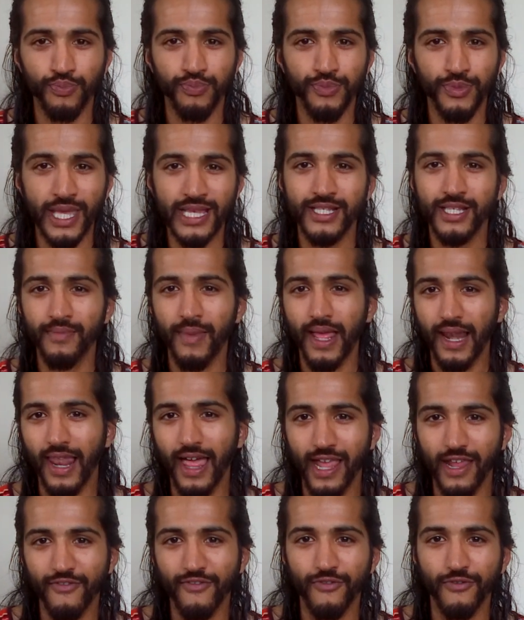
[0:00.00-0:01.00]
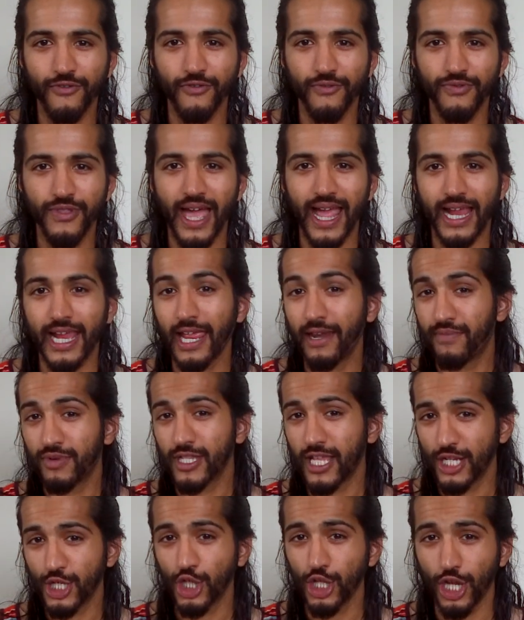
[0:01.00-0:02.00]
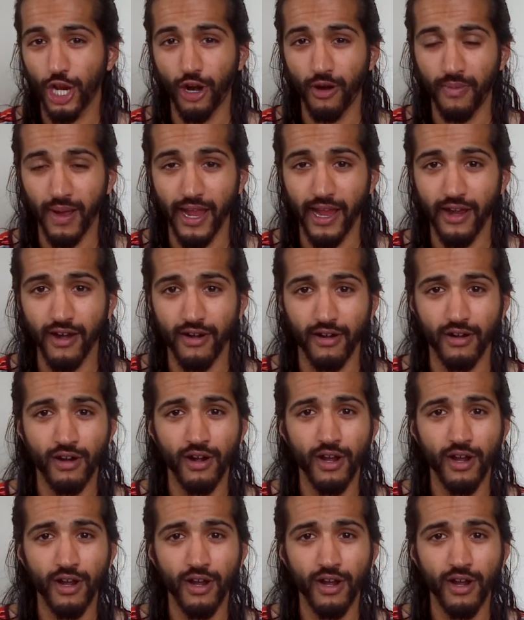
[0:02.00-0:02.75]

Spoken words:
things in my life that can potentially harm my hair.